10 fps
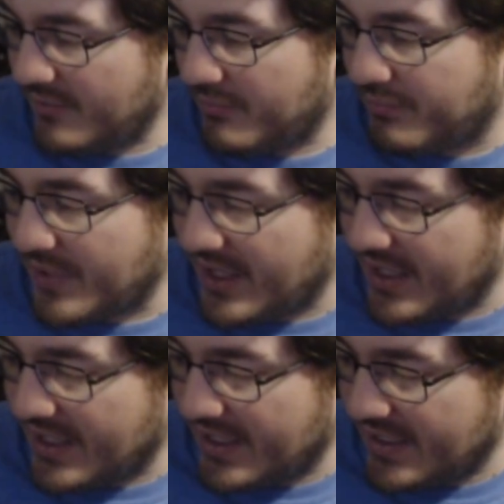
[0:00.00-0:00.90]

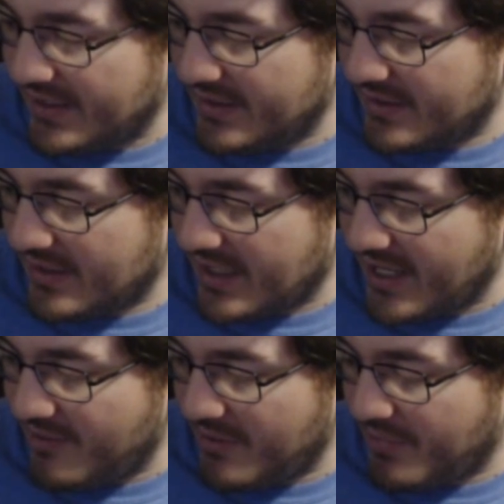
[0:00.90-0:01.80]
but I
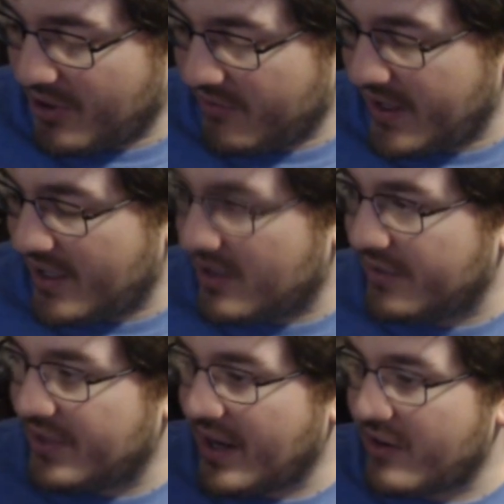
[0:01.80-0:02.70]
am a purveyor of
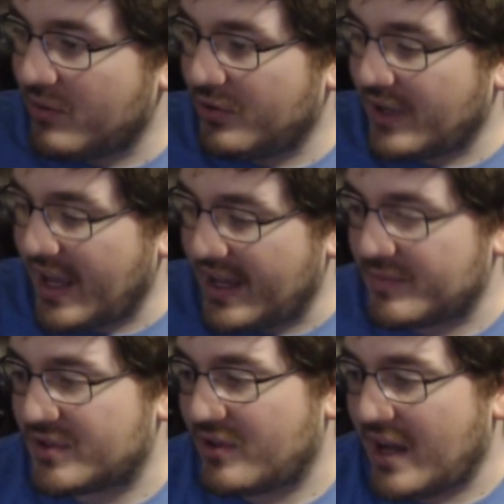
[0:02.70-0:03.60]
terrible games,
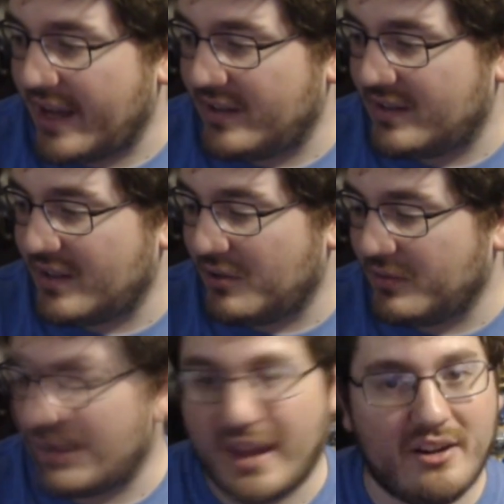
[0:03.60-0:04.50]
so I don't
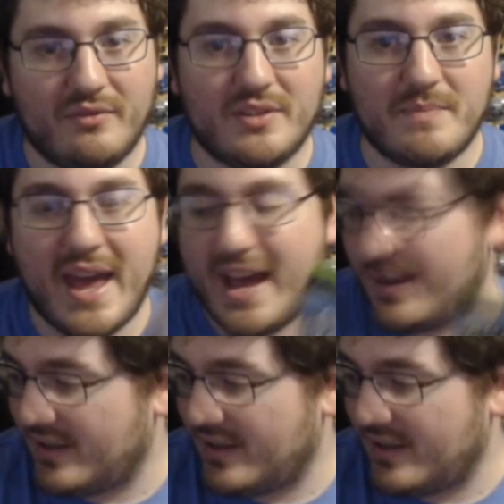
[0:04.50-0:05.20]
care if it's bad.